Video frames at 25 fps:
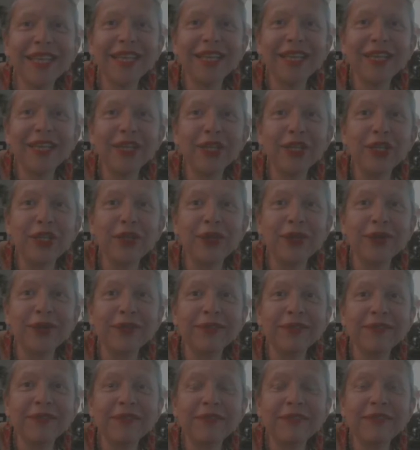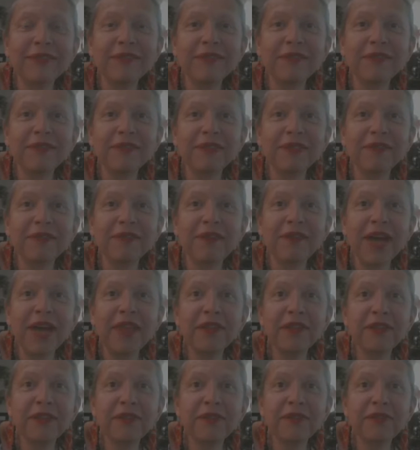You know, the the
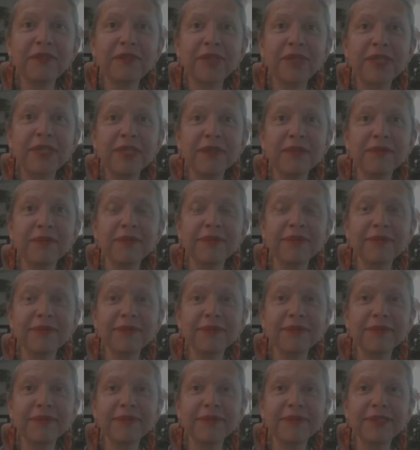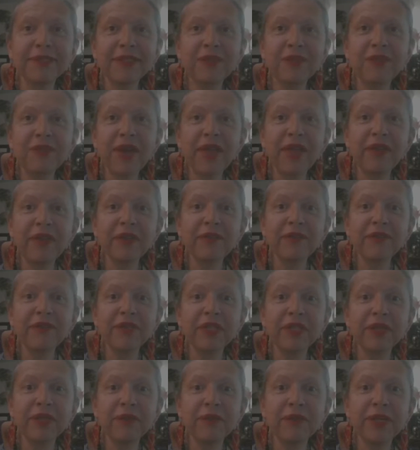father of freedom, the father of
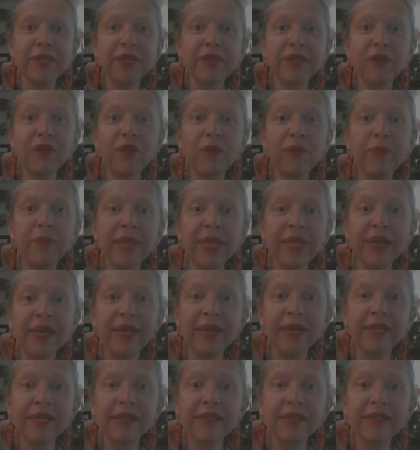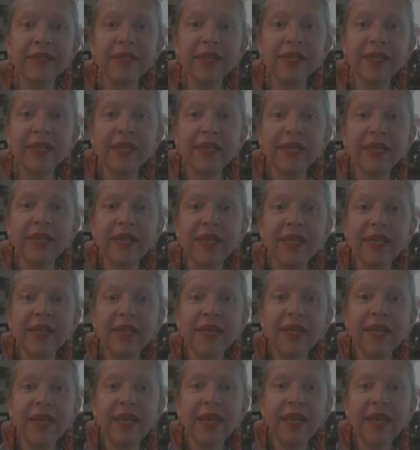freedom, where it all began,
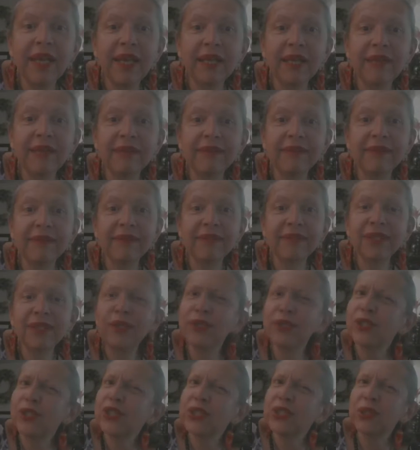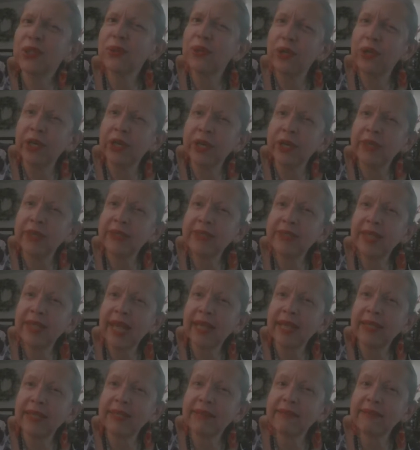and you know, just to learn
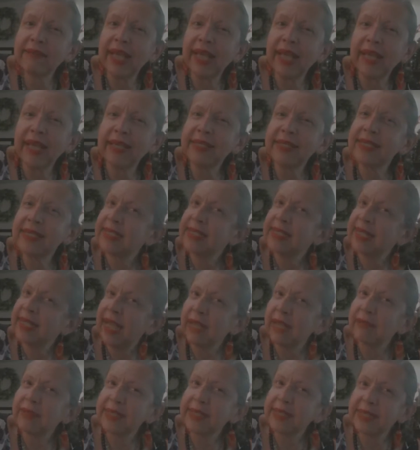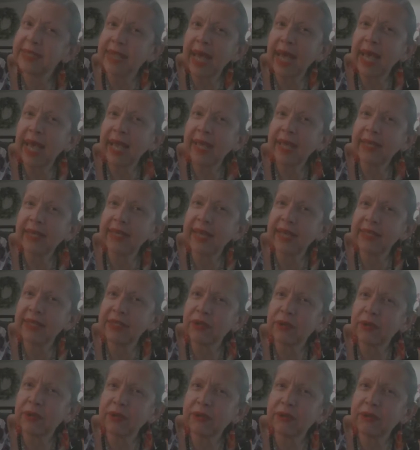that that he's the same sign as
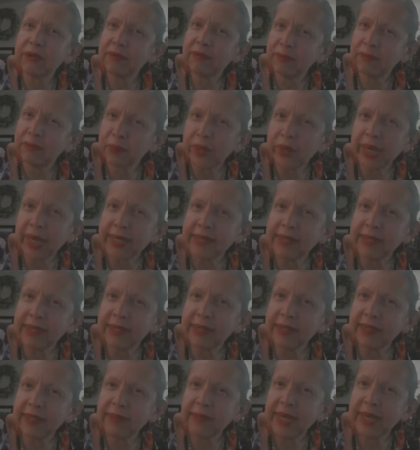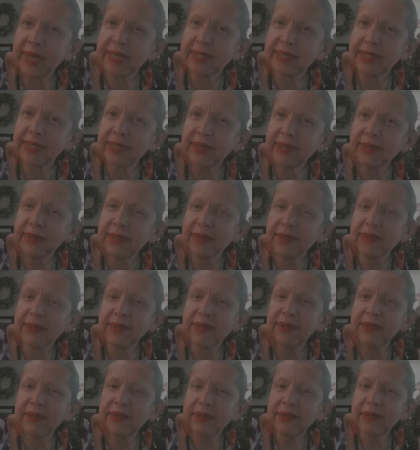our president in Mexico
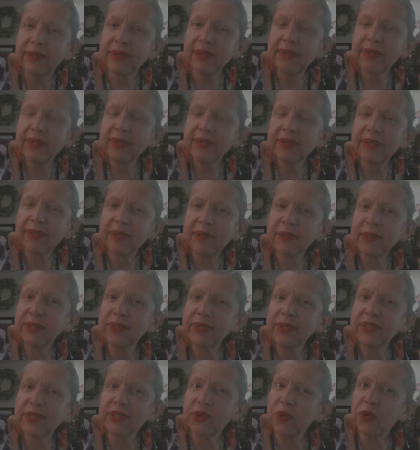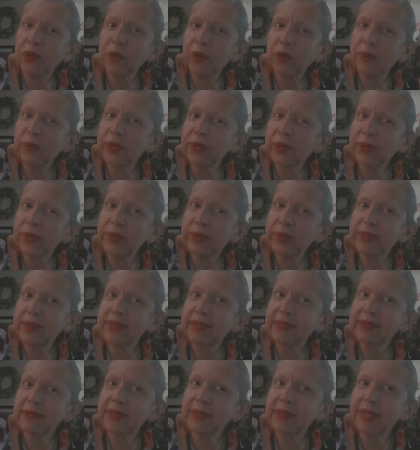about Scorpios
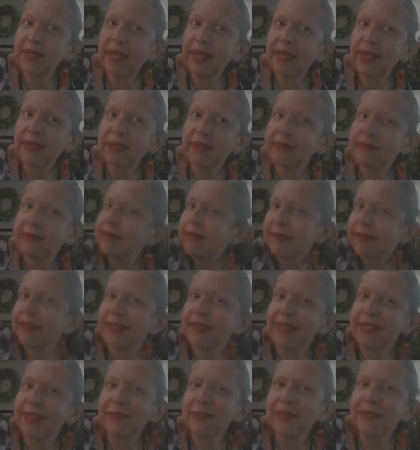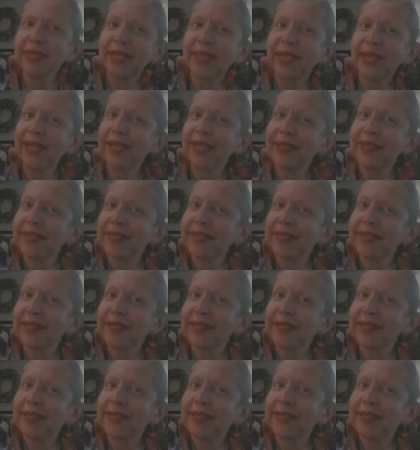is like, oh, give me like.